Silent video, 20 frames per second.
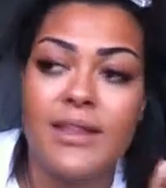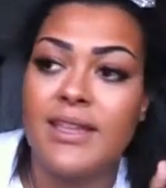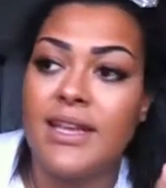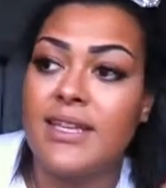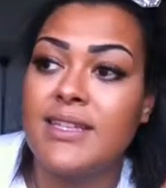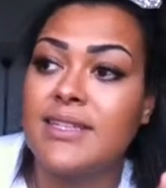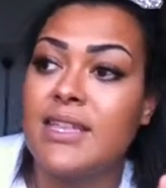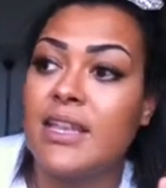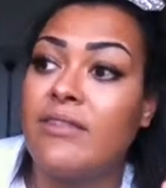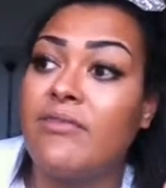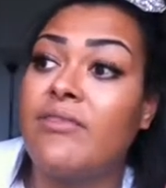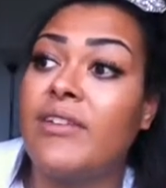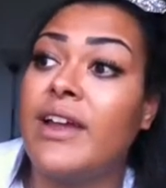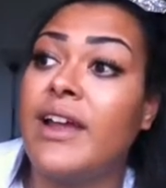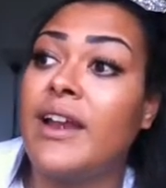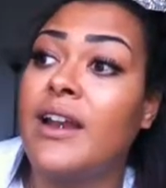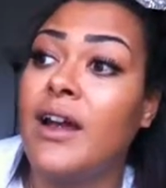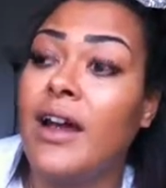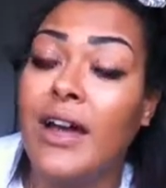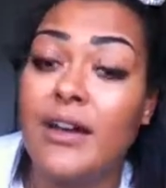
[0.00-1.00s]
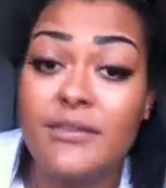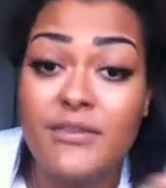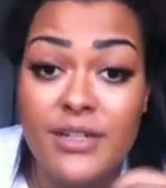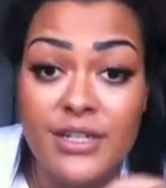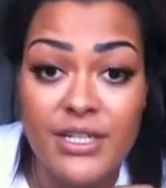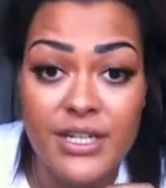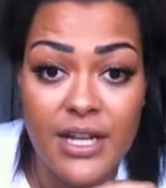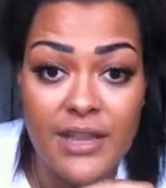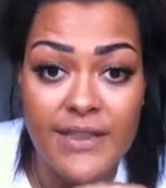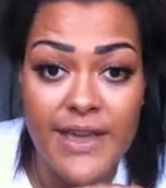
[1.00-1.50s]
but that's lovely, and I'll have to
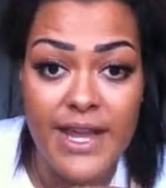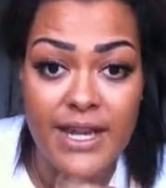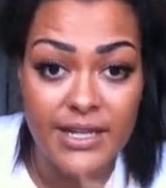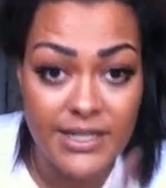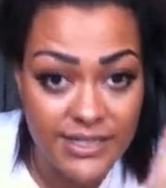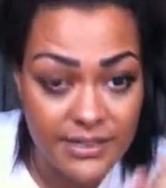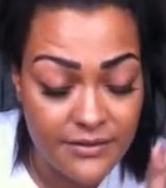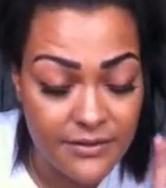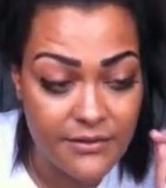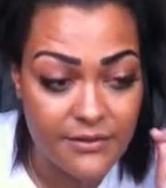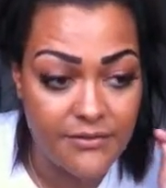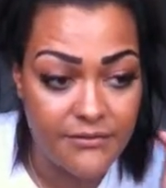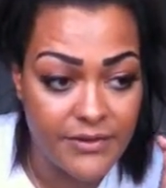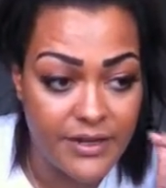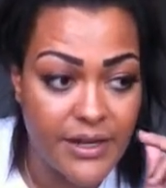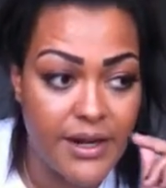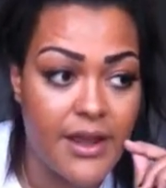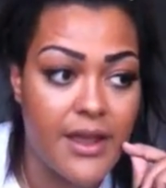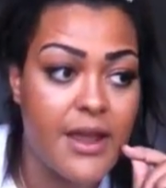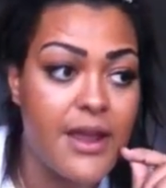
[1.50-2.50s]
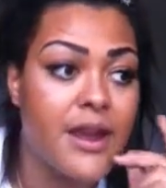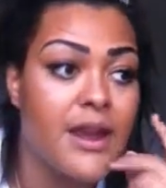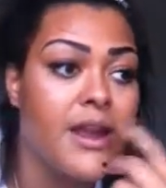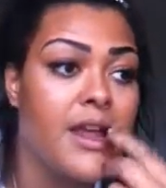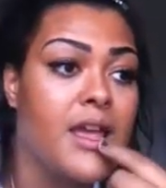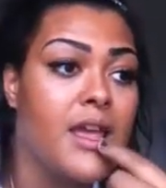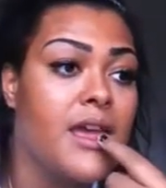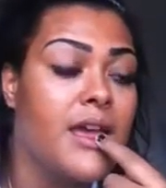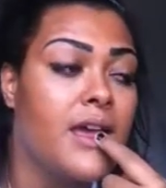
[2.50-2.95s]
show that in a different video